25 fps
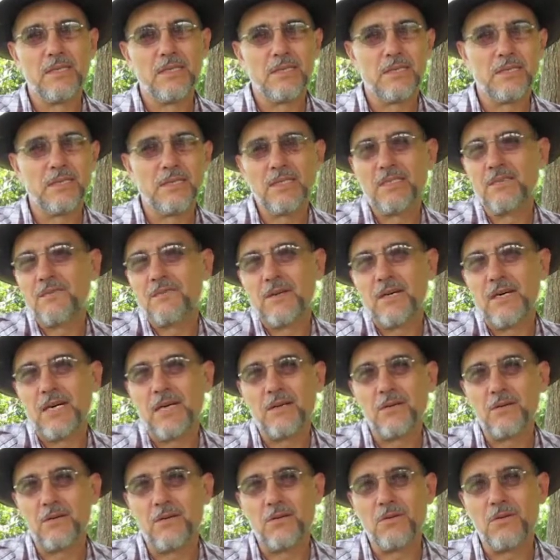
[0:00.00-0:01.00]

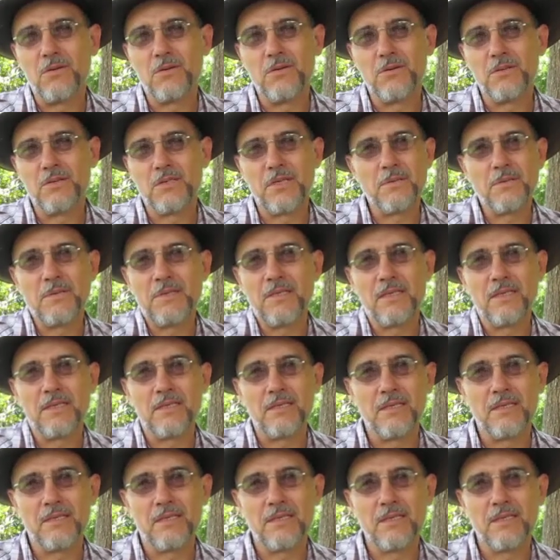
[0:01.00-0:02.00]
ceasefire or something
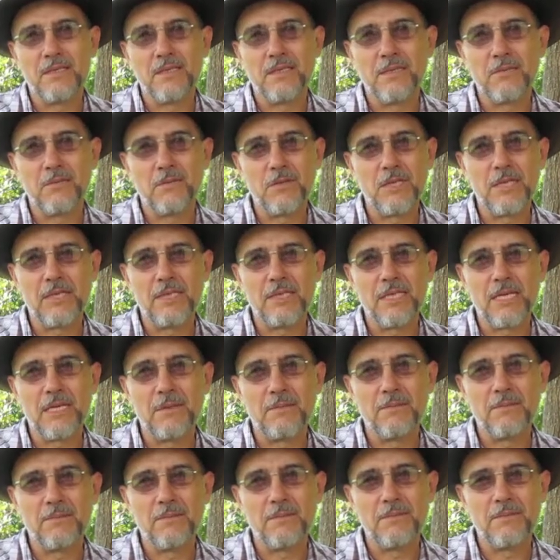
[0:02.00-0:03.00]
that will end up
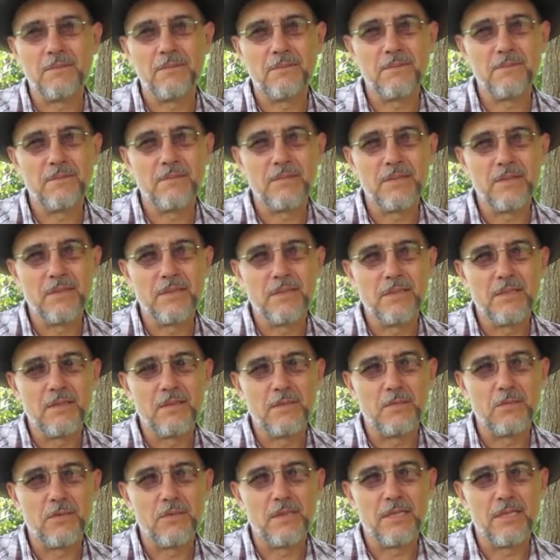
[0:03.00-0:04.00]

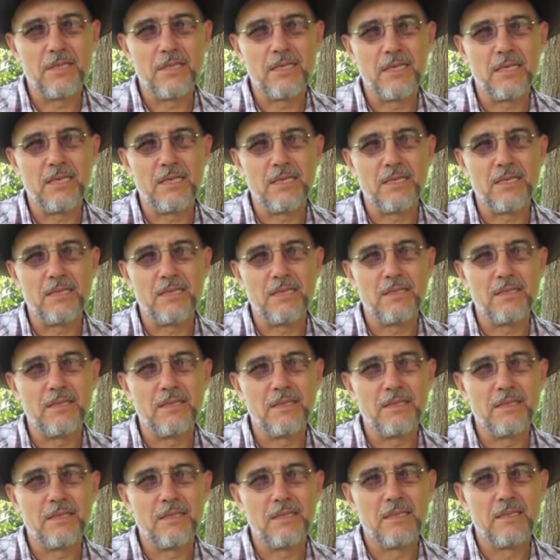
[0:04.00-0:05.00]
with a,
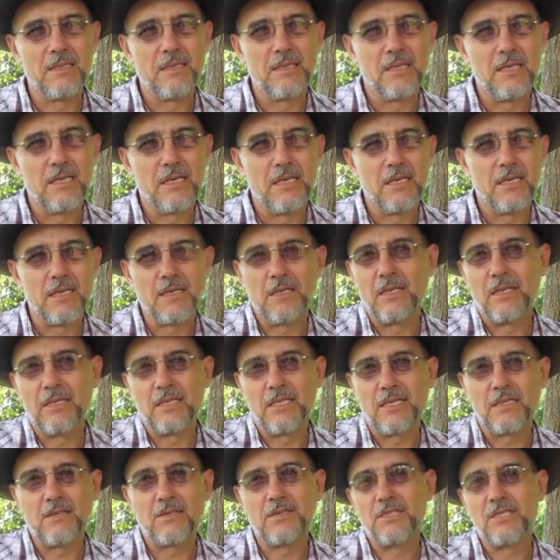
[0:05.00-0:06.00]
a
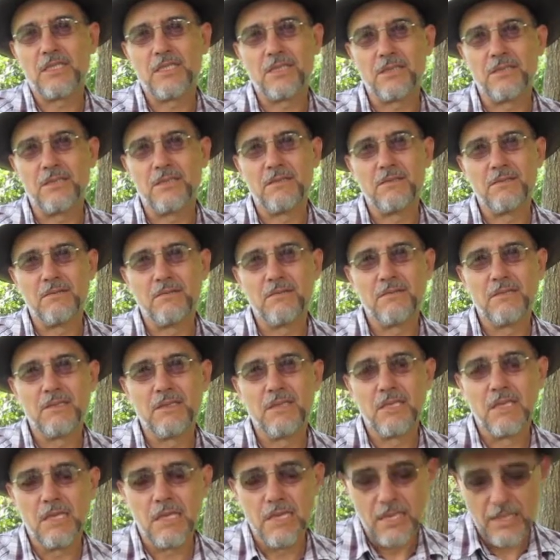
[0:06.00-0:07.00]
negotiation.
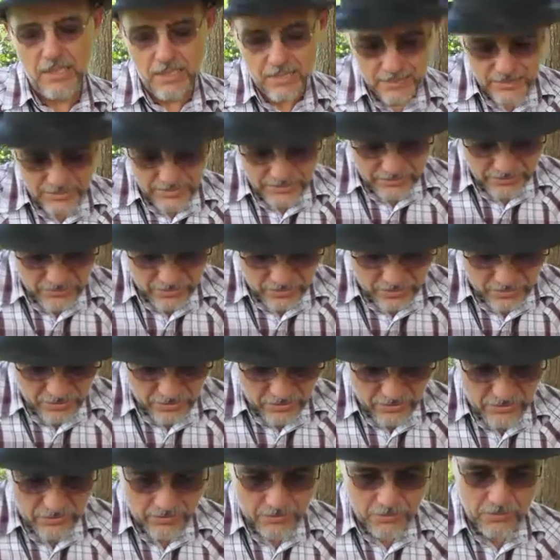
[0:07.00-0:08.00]

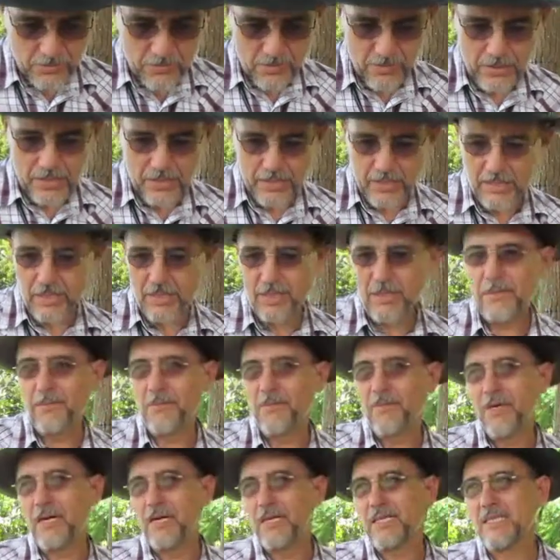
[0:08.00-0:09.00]
So
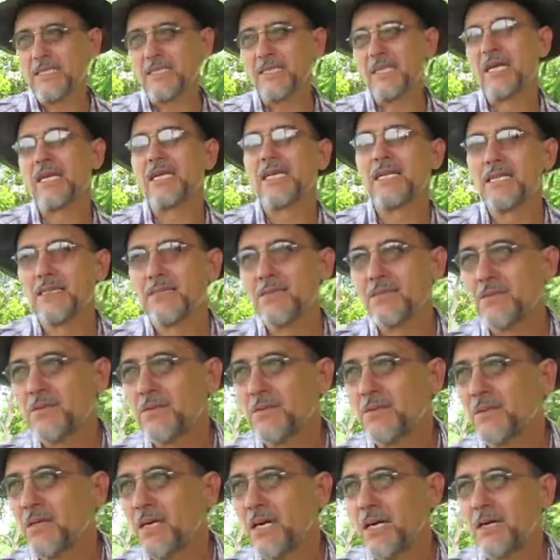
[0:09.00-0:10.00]
um, I decided
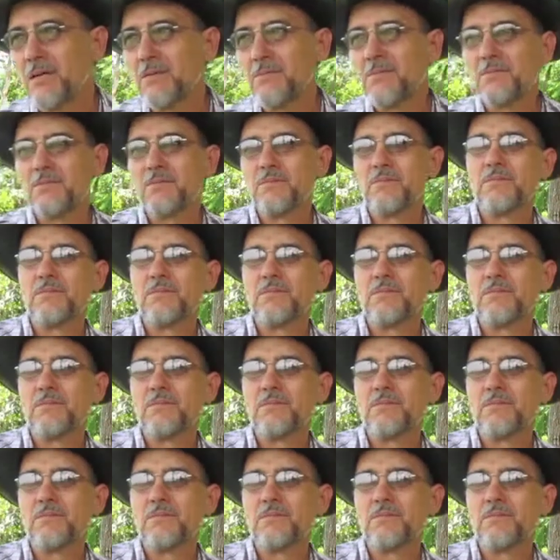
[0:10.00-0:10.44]
to um,